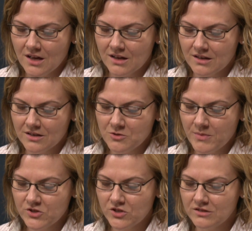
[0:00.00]
You
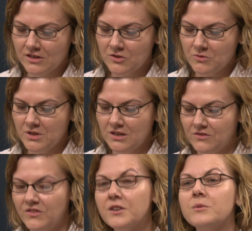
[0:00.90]
mentioned that you meet
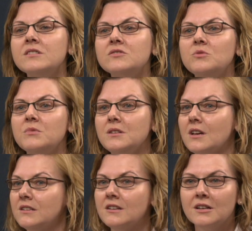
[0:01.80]
veterans, you mean
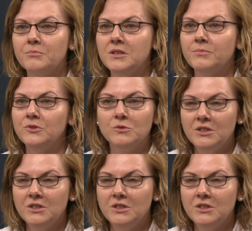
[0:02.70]
young people,